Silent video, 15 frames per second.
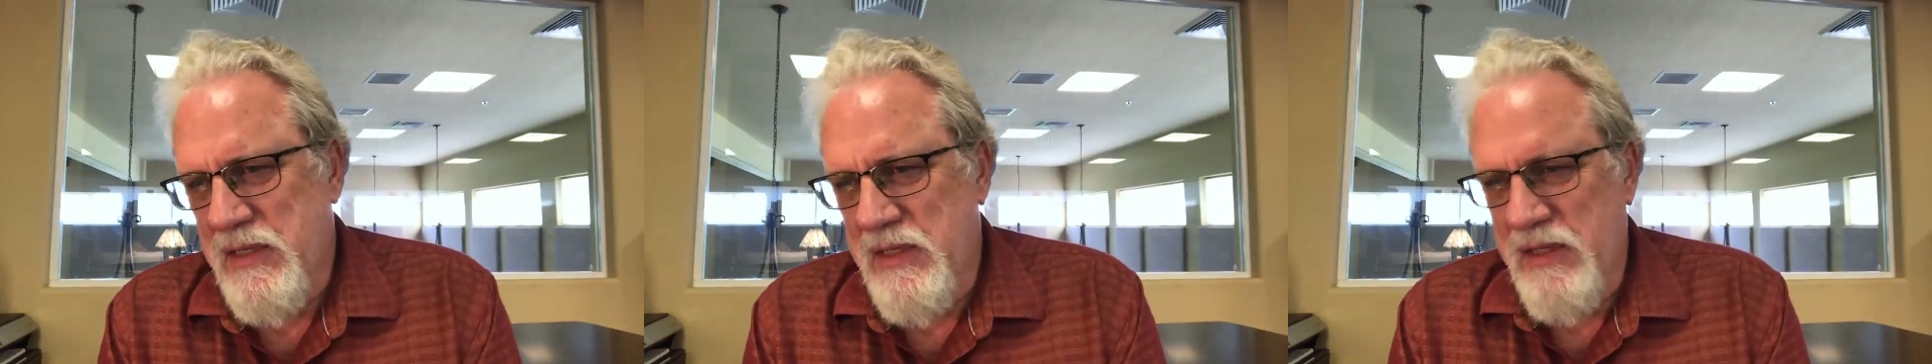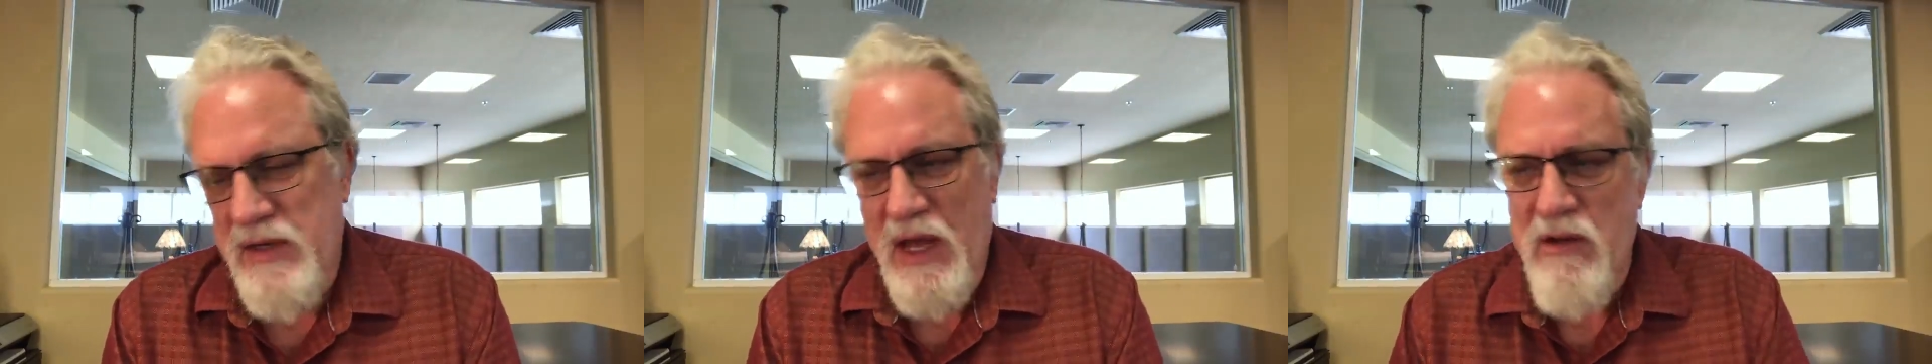
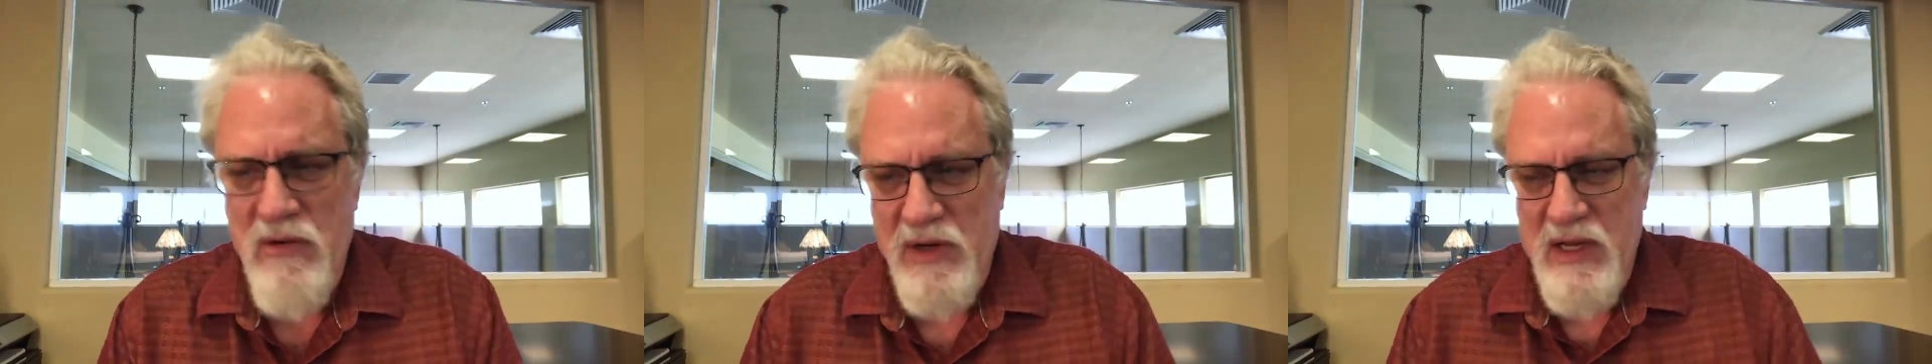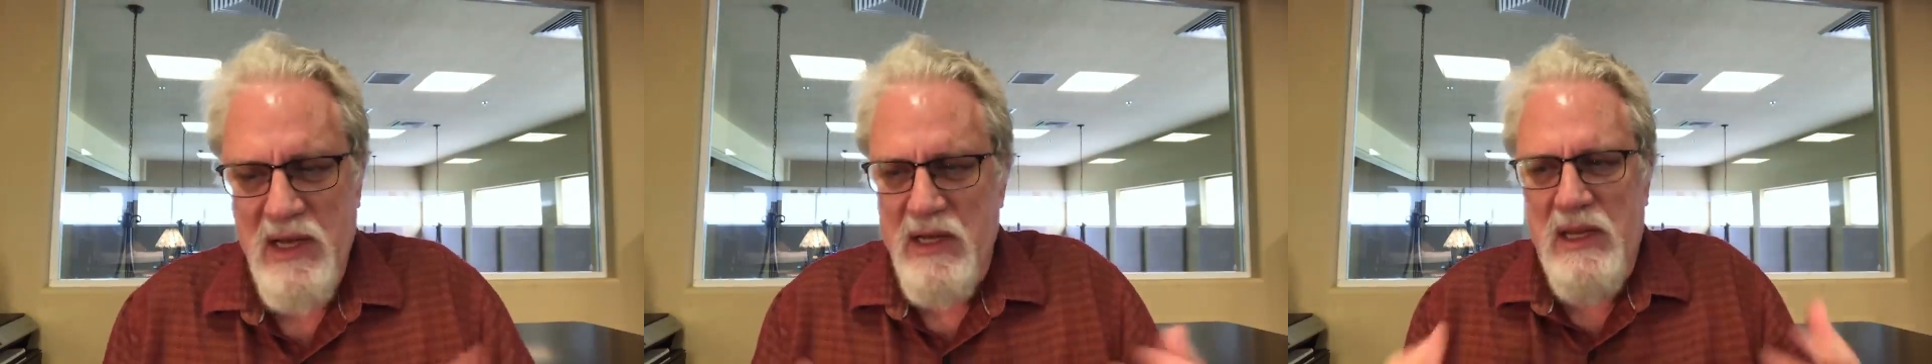Not
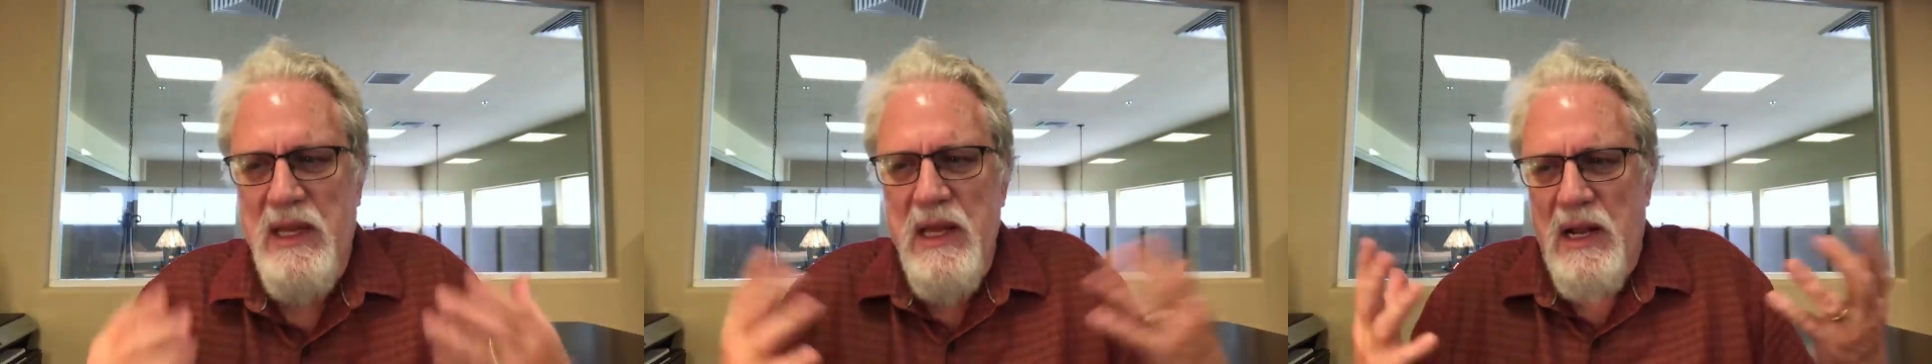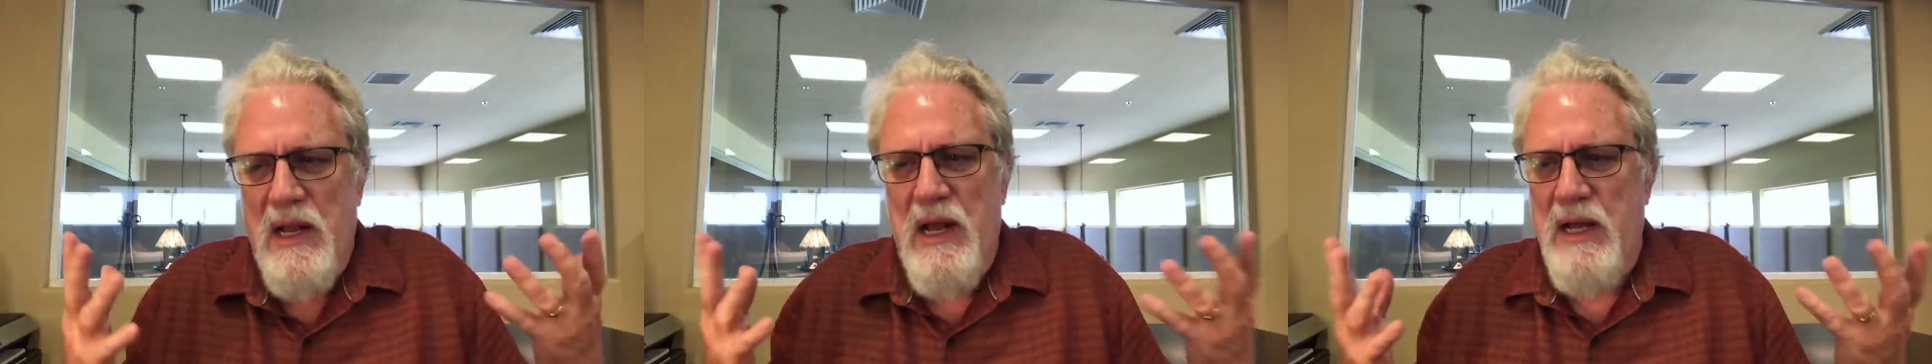only a
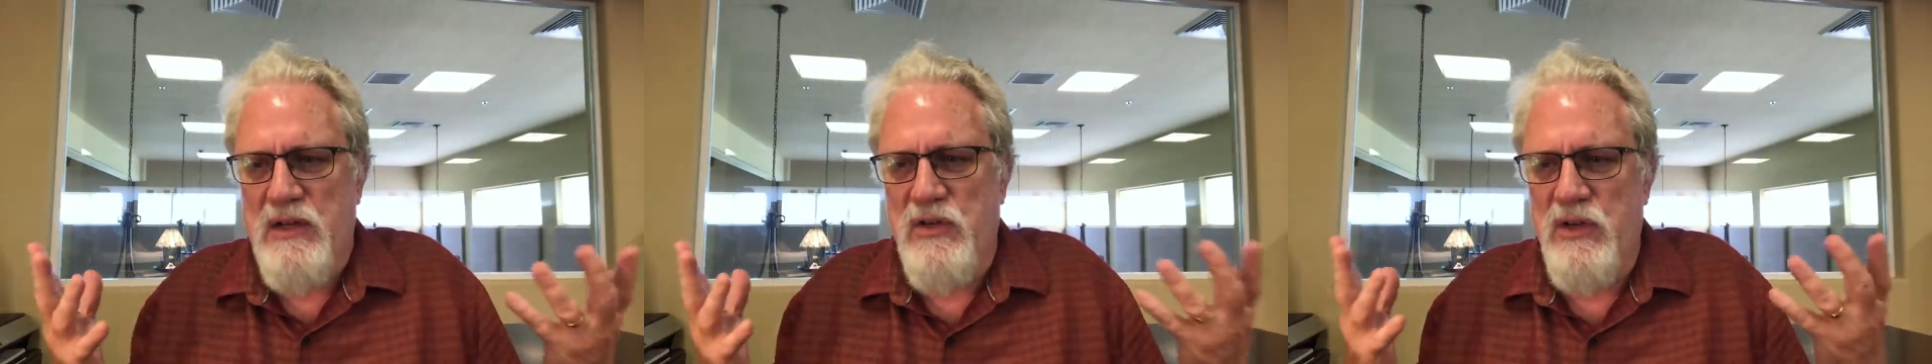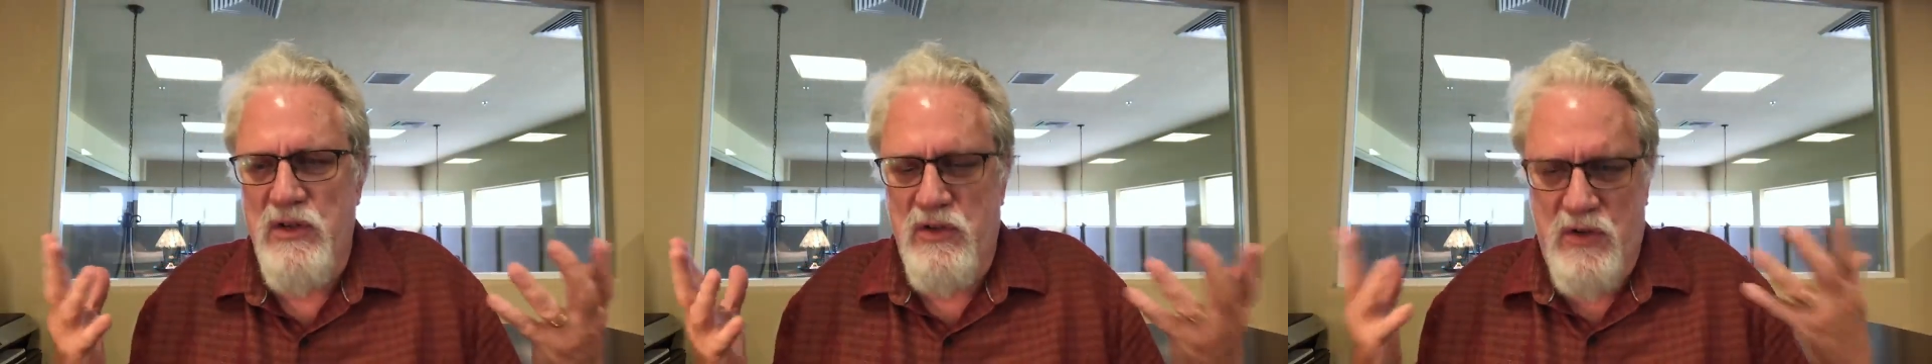
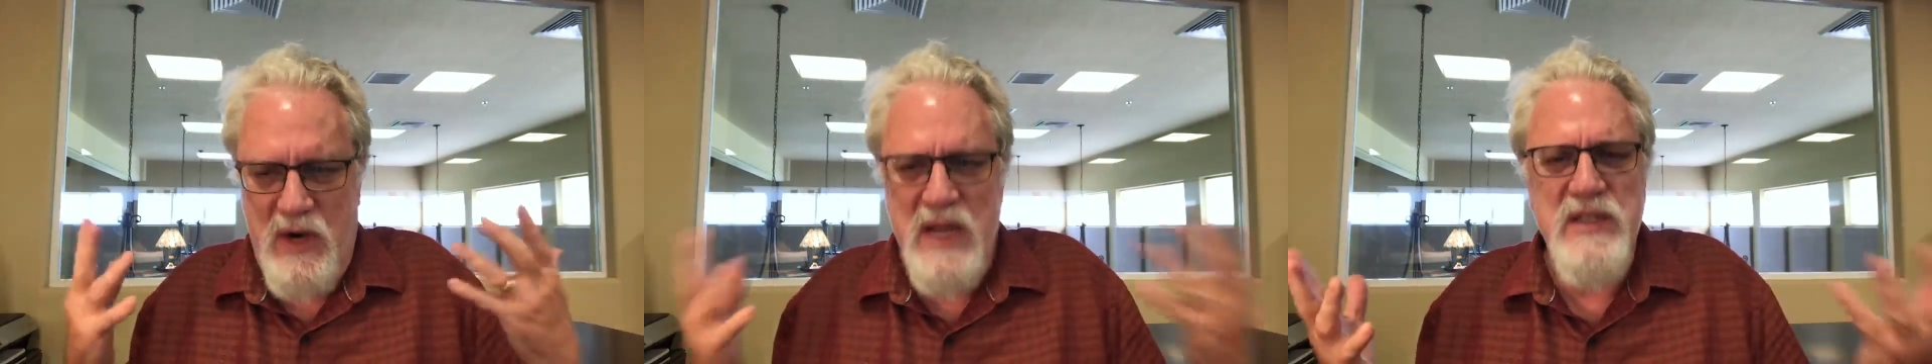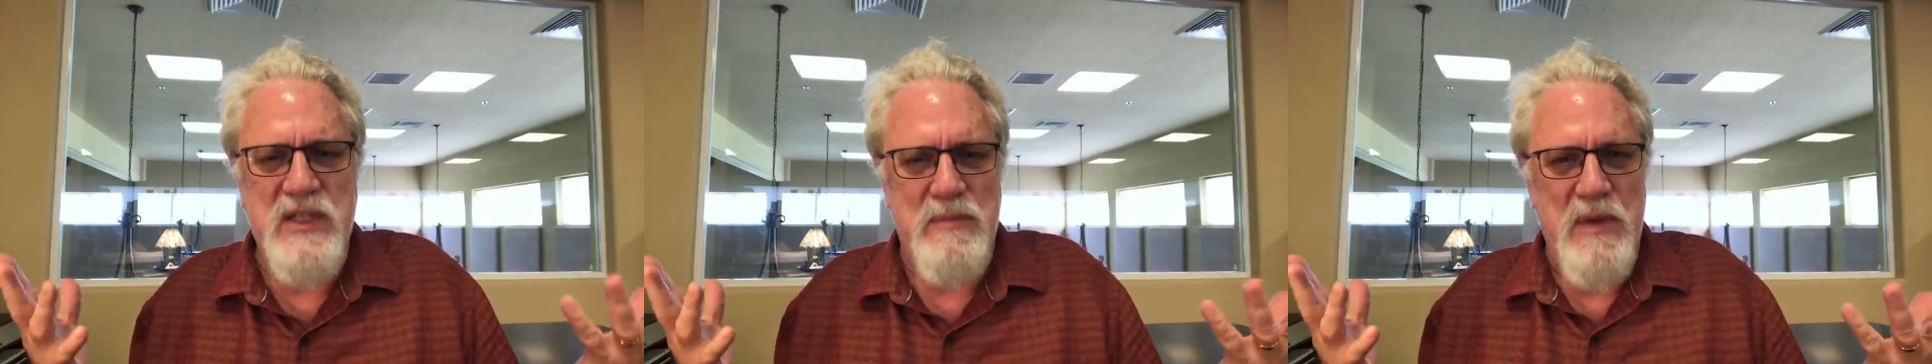qira'at
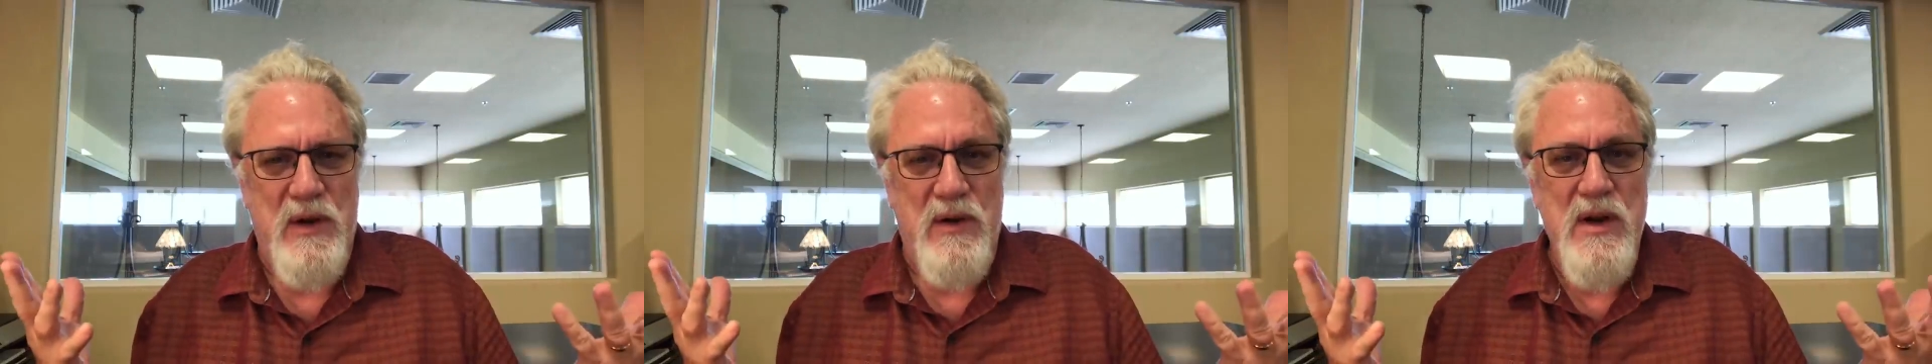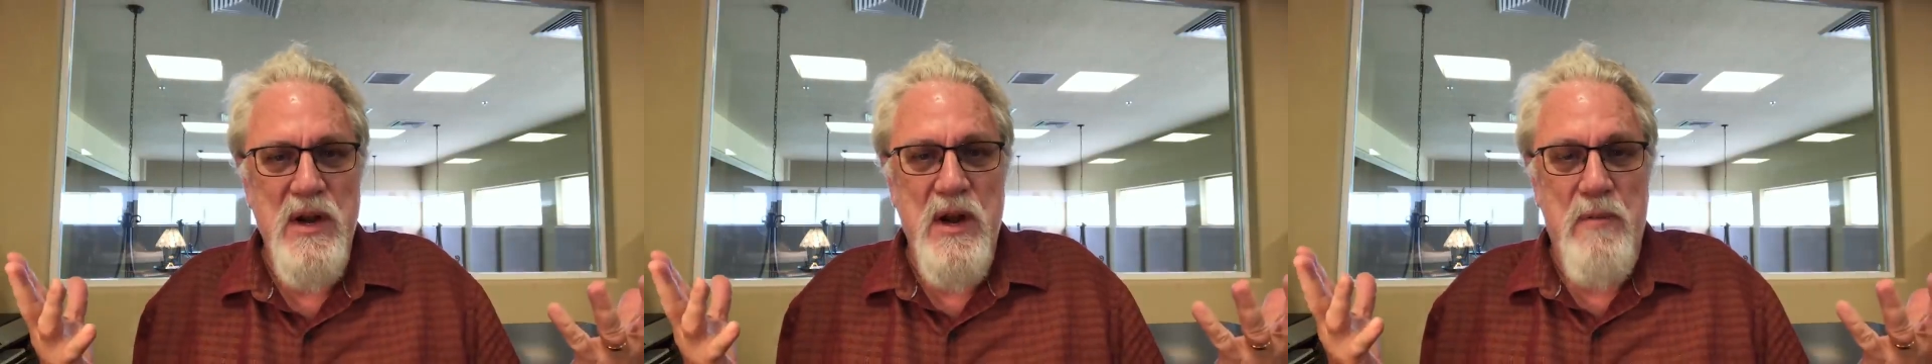transmitter,